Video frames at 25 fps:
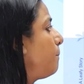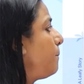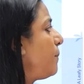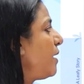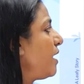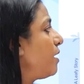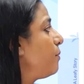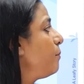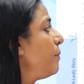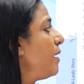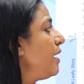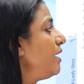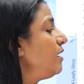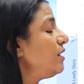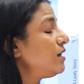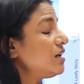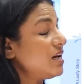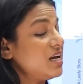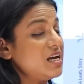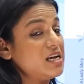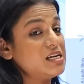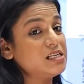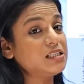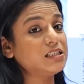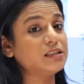pigment
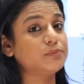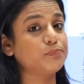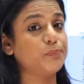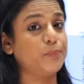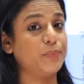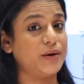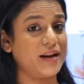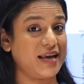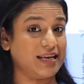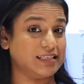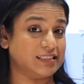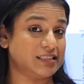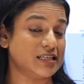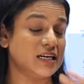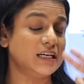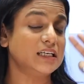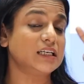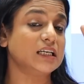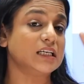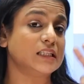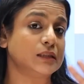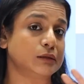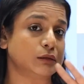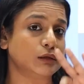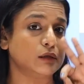is
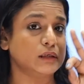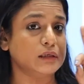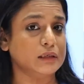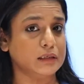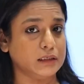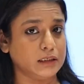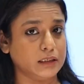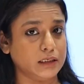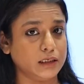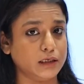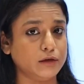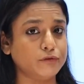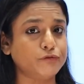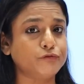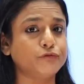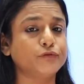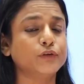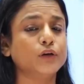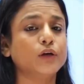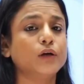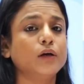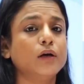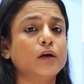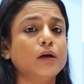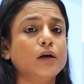present in the leaf
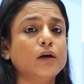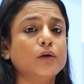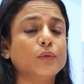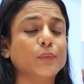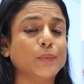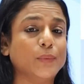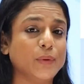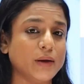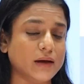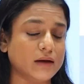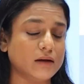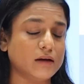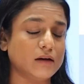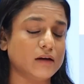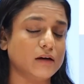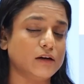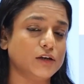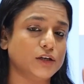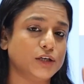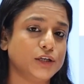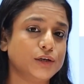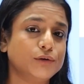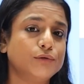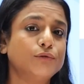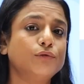
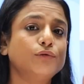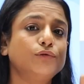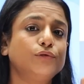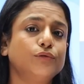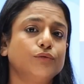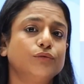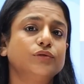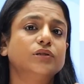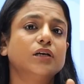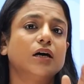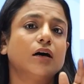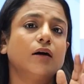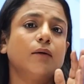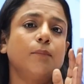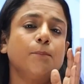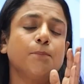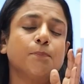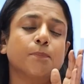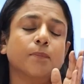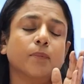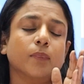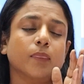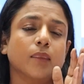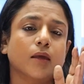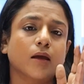due to
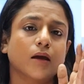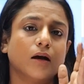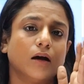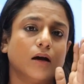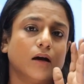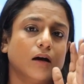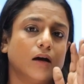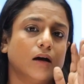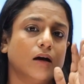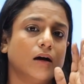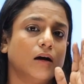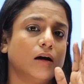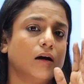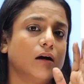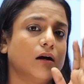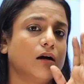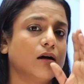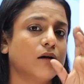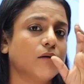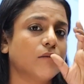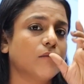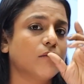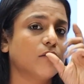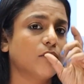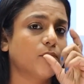the
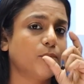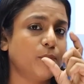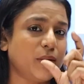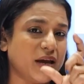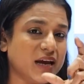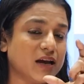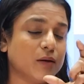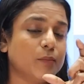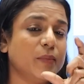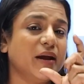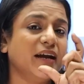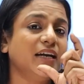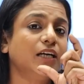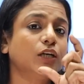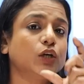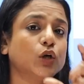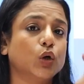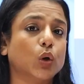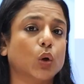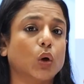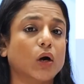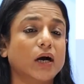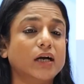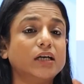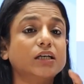pigment
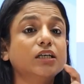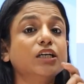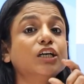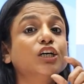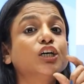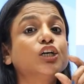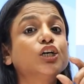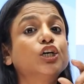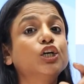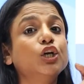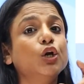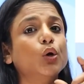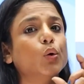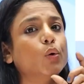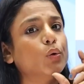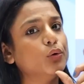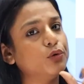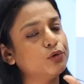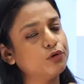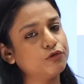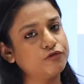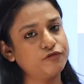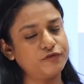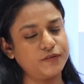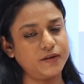called
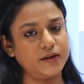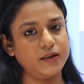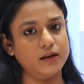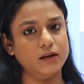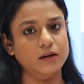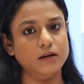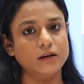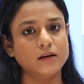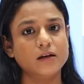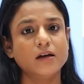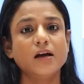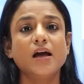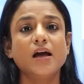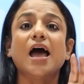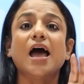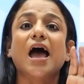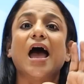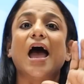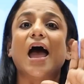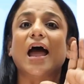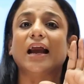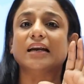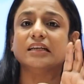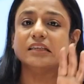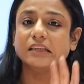chlorophyll.
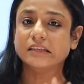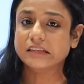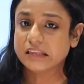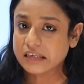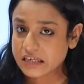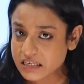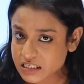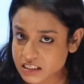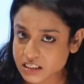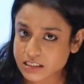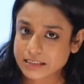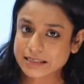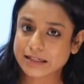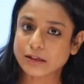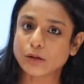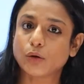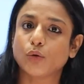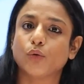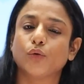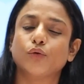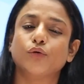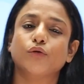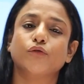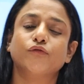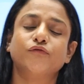And this
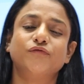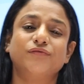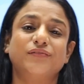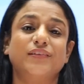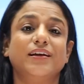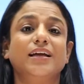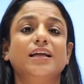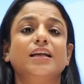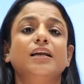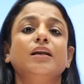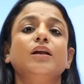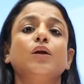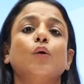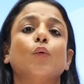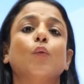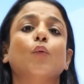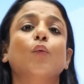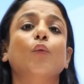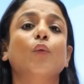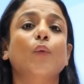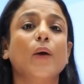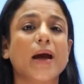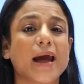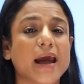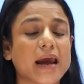chlorophyll,
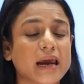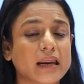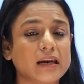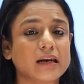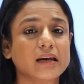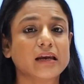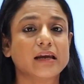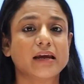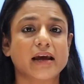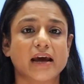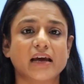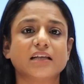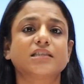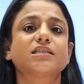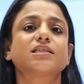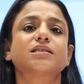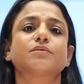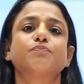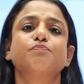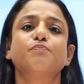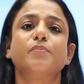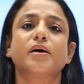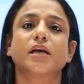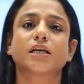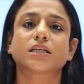when
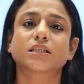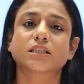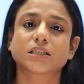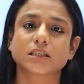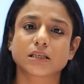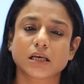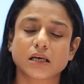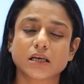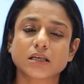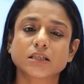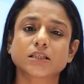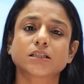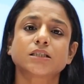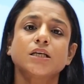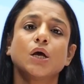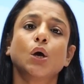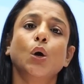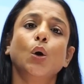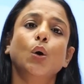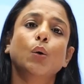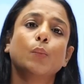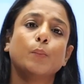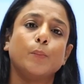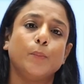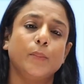gets mixed
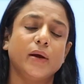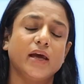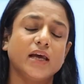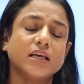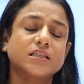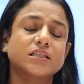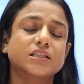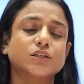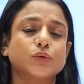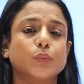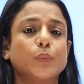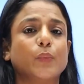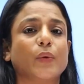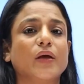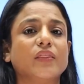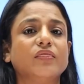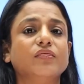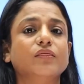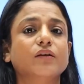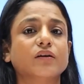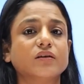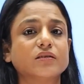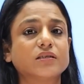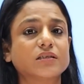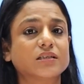
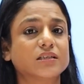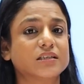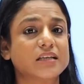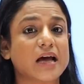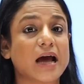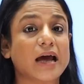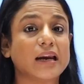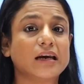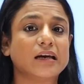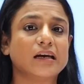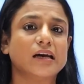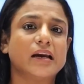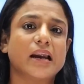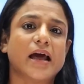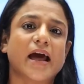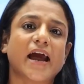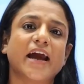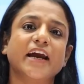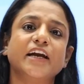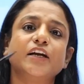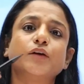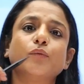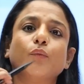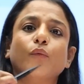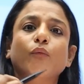with the
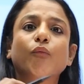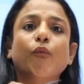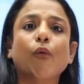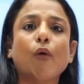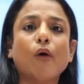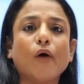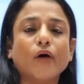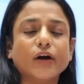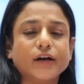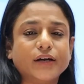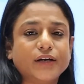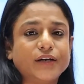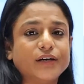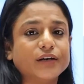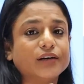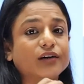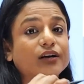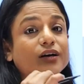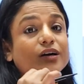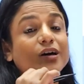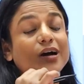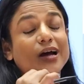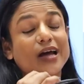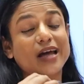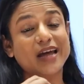sunlight,
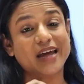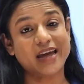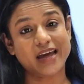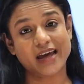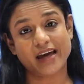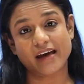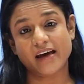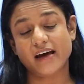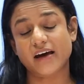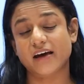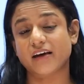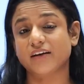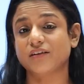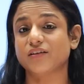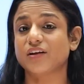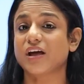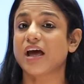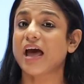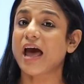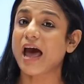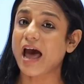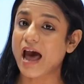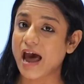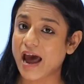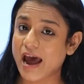water, air
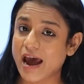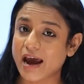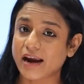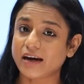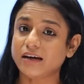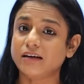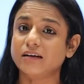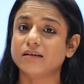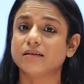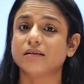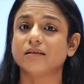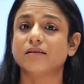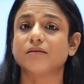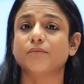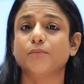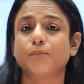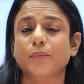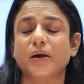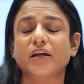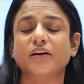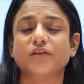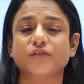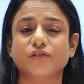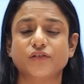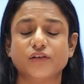and
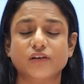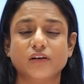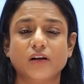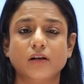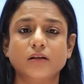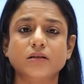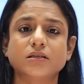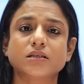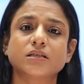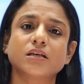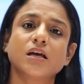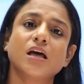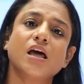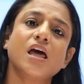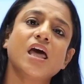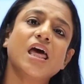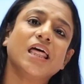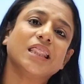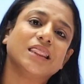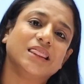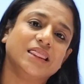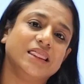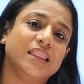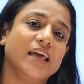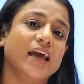minerals,
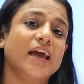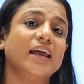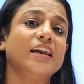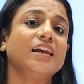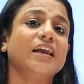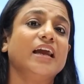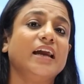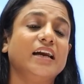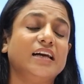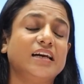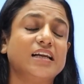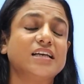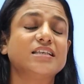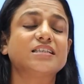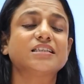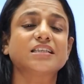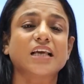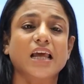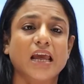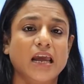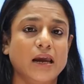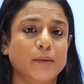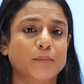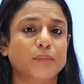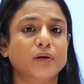then it is
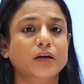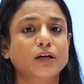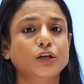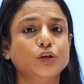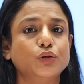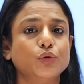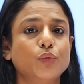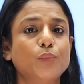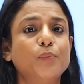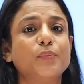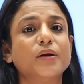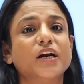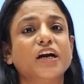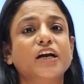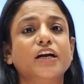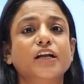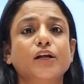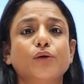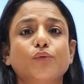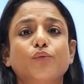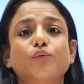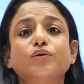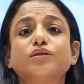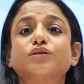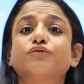able to
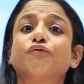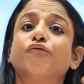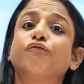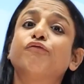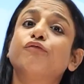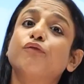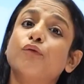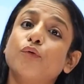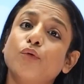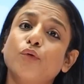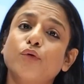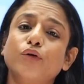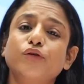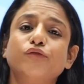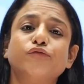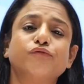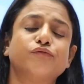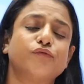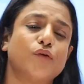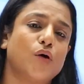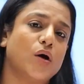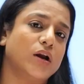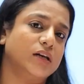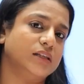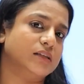produce food
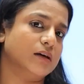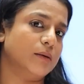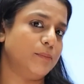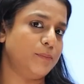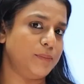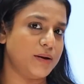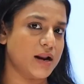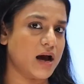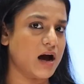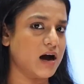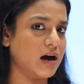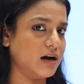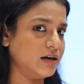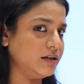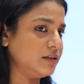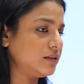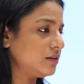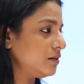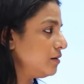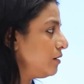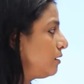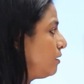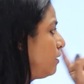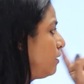for the plant.